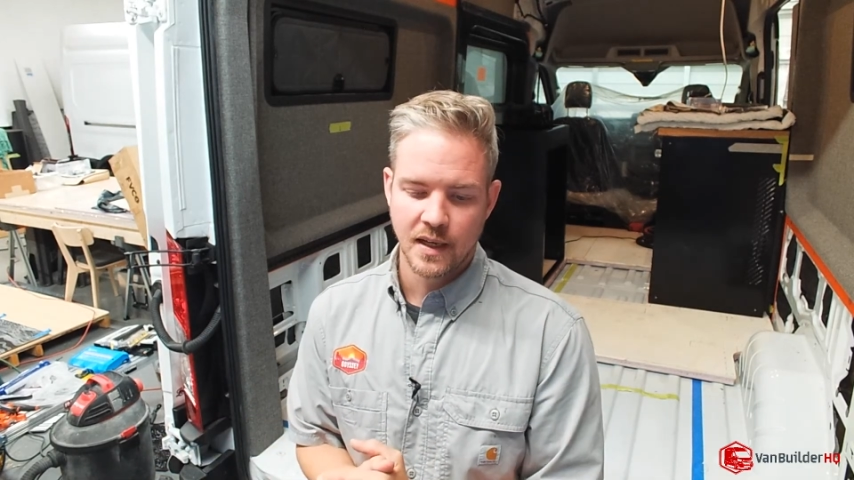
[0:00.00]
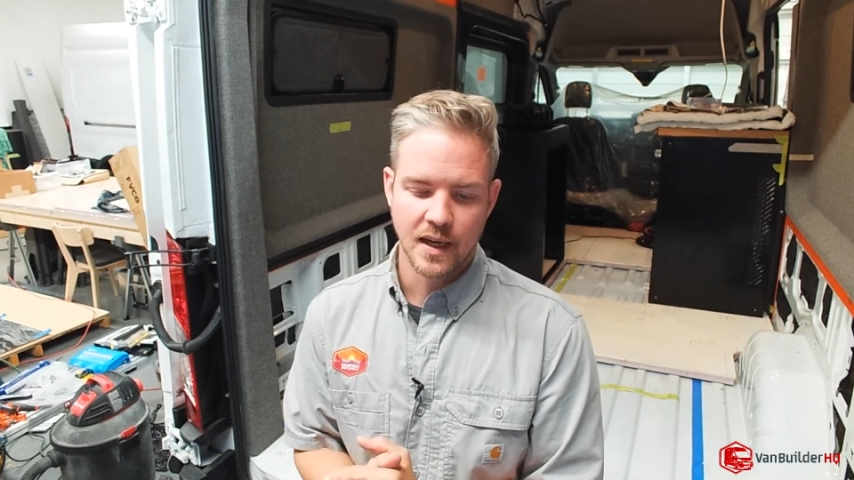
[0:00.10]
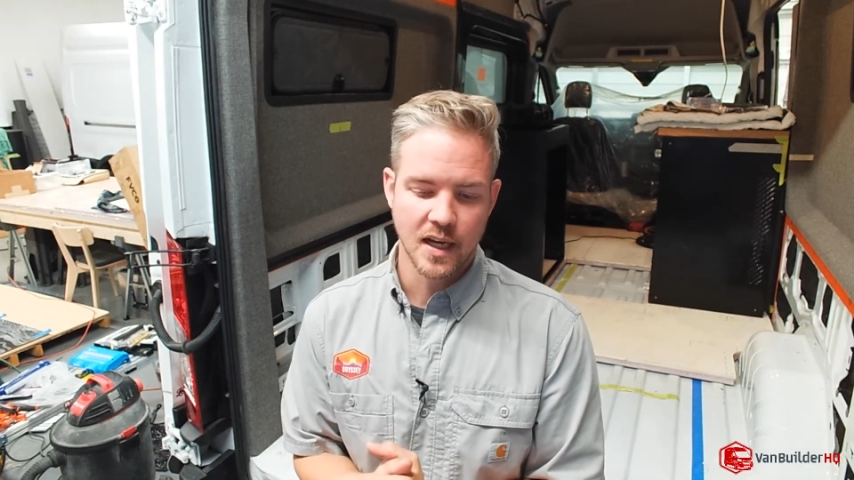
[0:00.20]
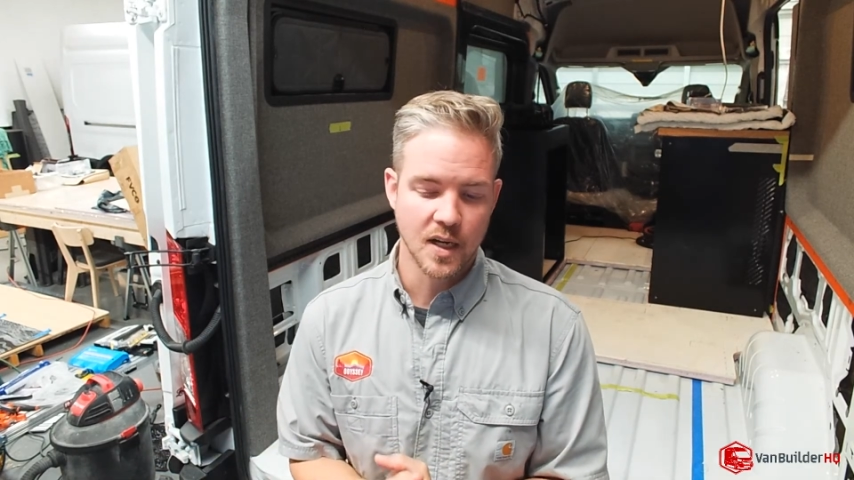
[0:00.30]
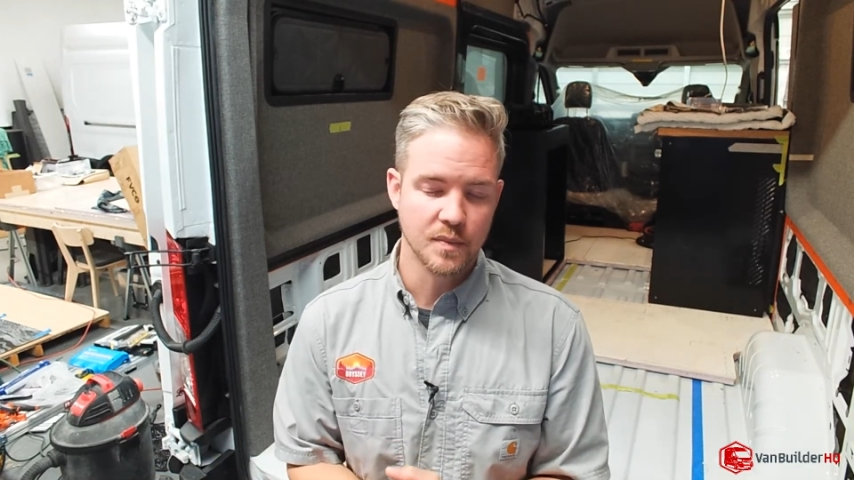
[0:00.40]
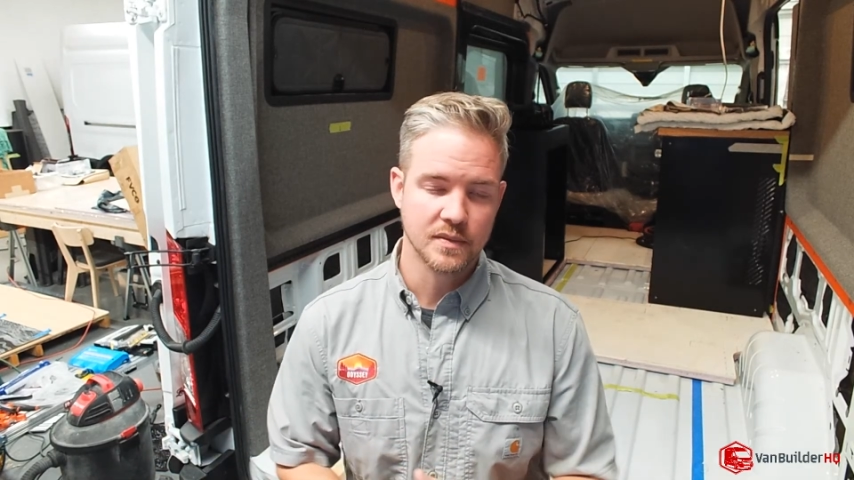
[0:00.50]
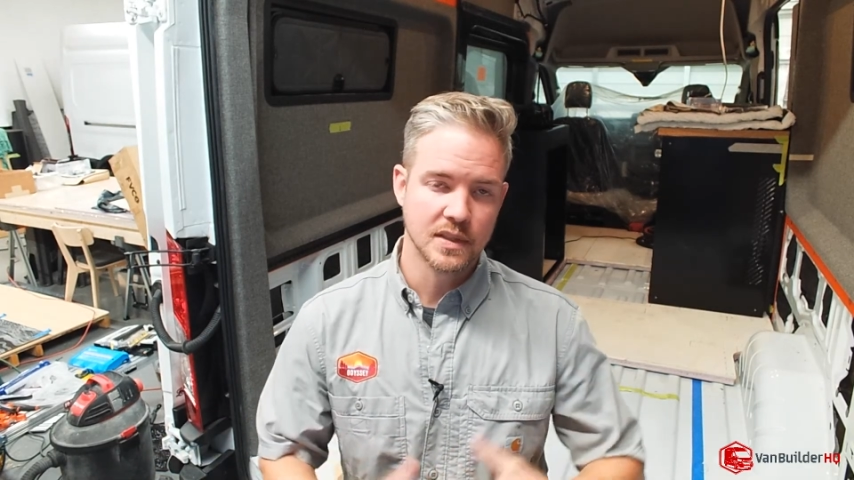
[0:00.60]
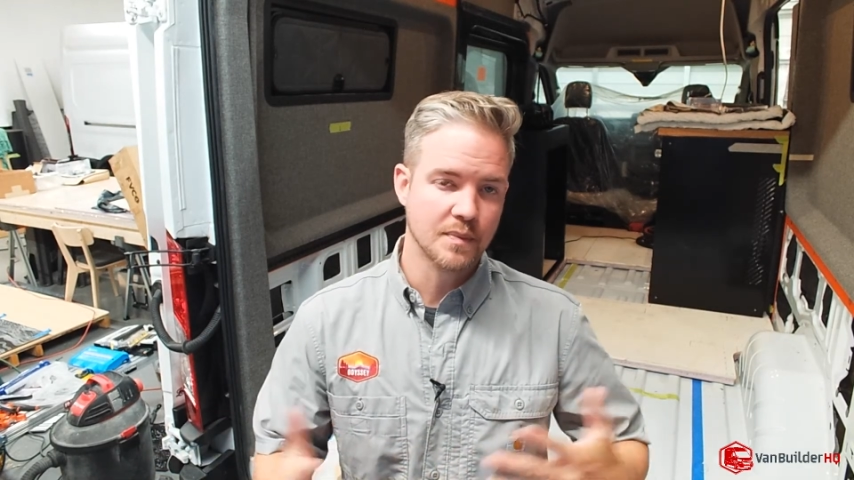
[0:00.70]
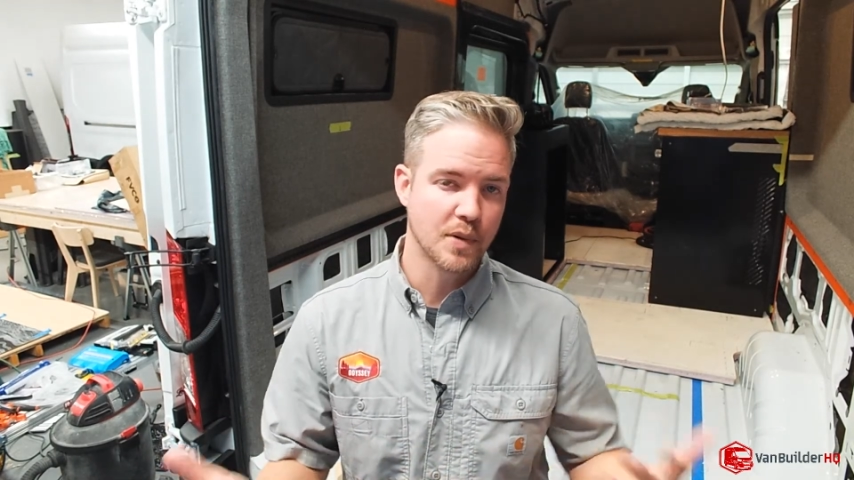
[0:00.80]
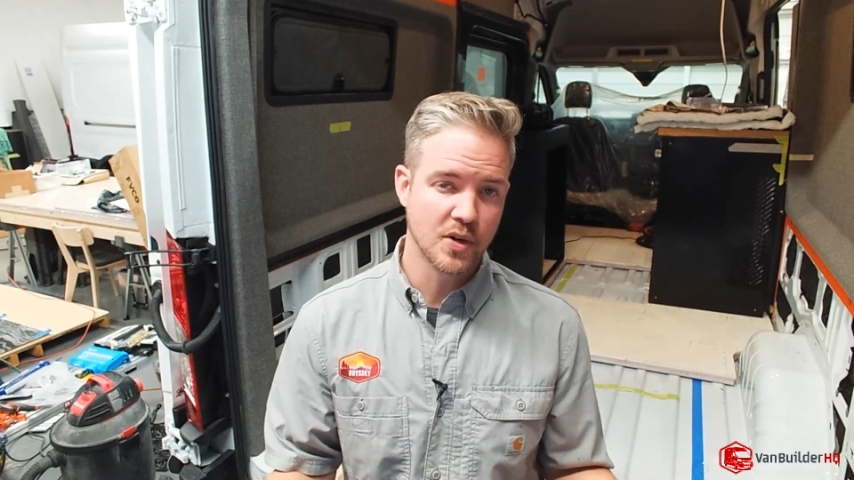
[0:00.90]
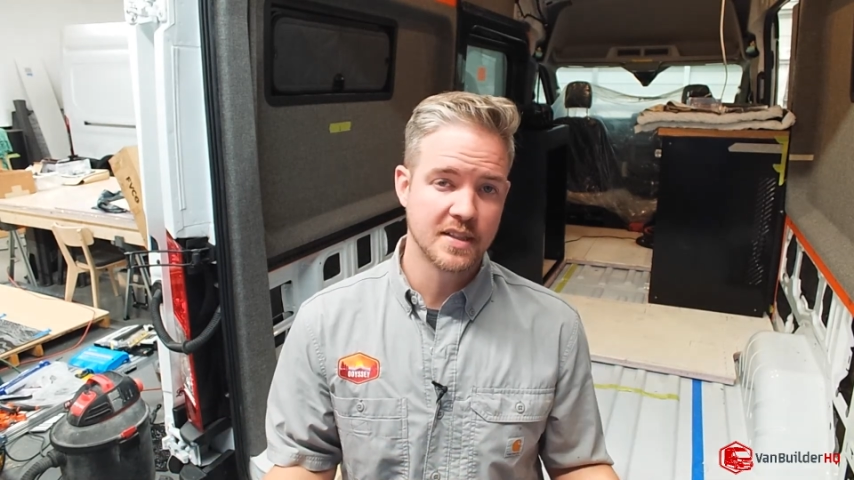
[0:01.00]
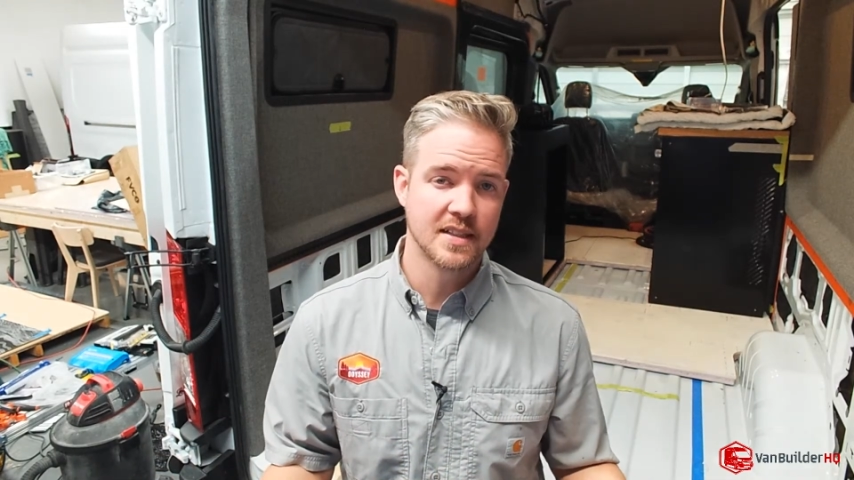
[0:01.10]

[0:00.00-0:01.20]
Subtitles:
The bonus